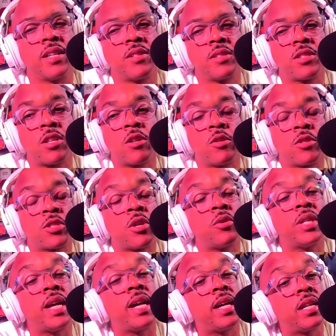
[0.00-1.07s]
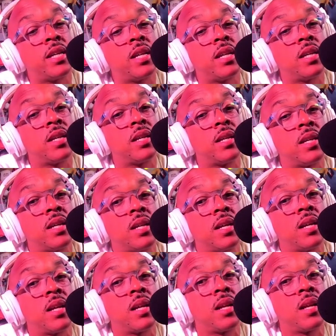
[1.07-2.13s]
Yeah, I mean, okay. So
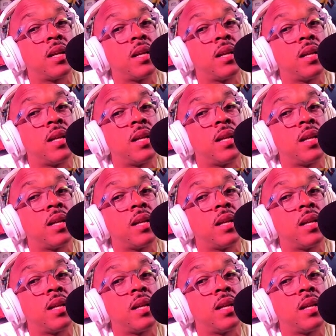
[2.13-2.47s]
yeah.